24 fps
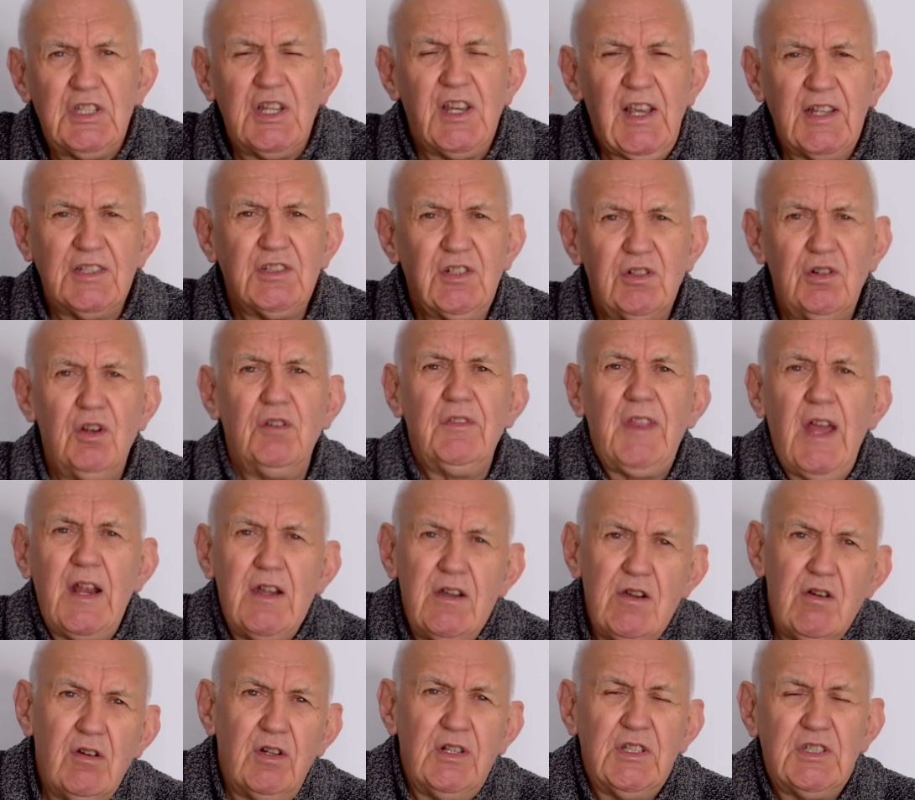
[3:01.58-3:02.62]
he hasn't got that
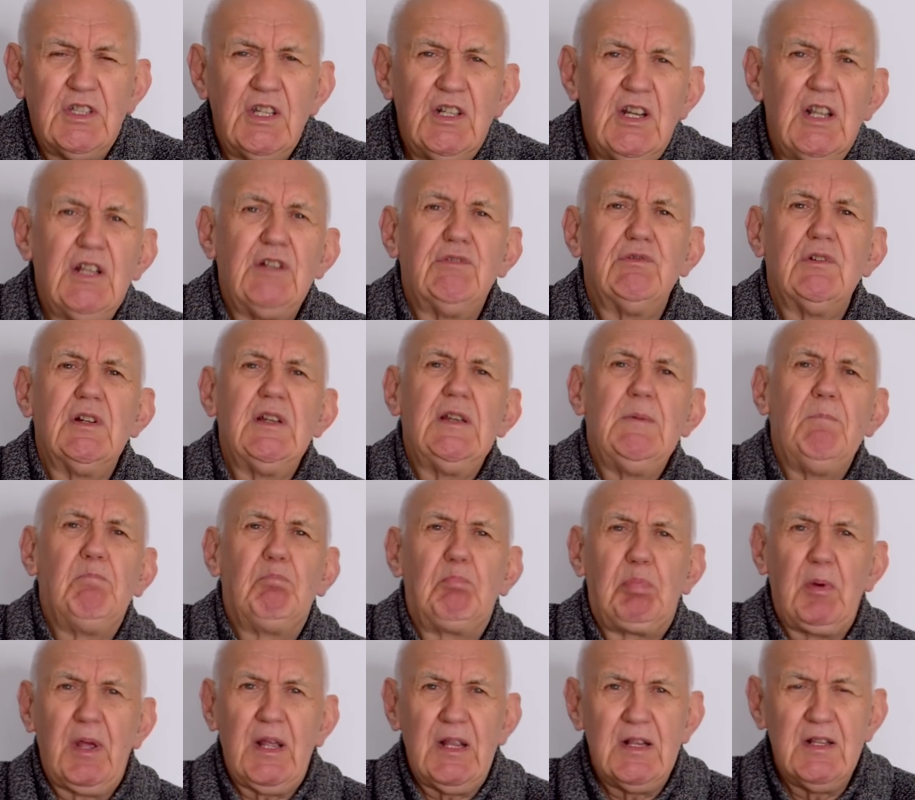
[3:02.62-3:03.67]
90 degree
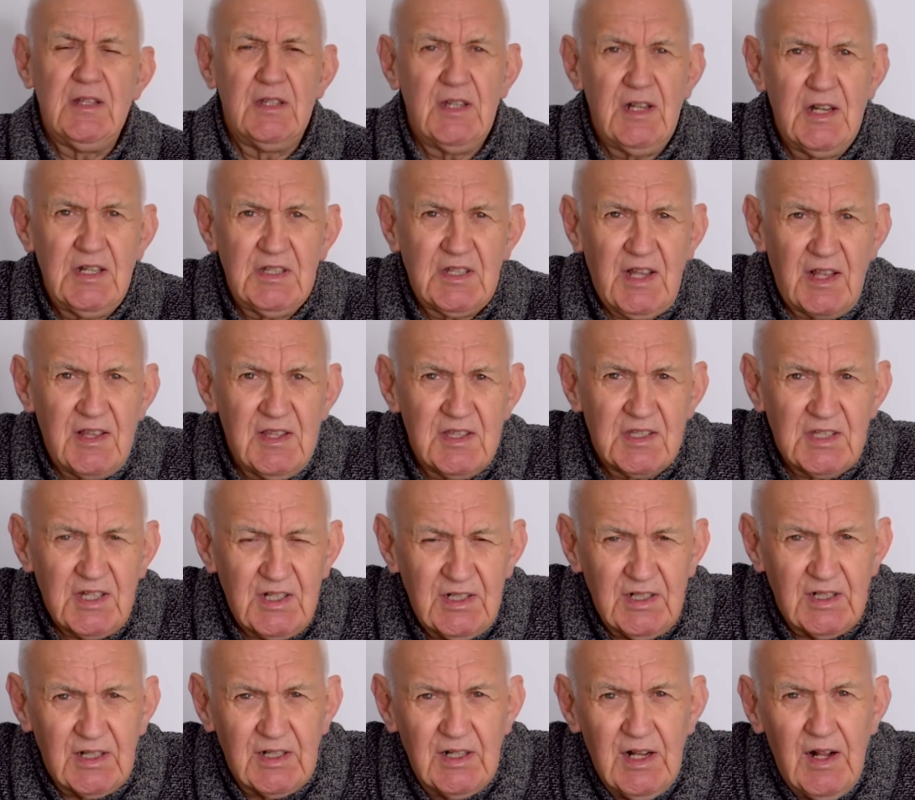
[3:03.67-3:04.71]
bend in his
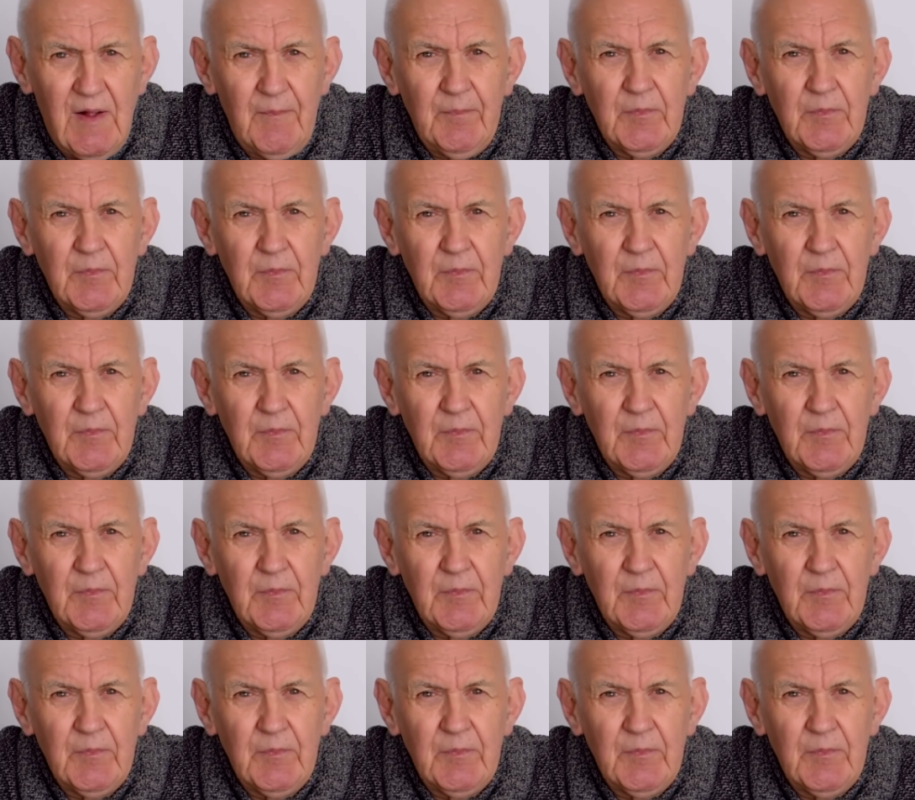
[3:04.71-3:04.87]
antenna.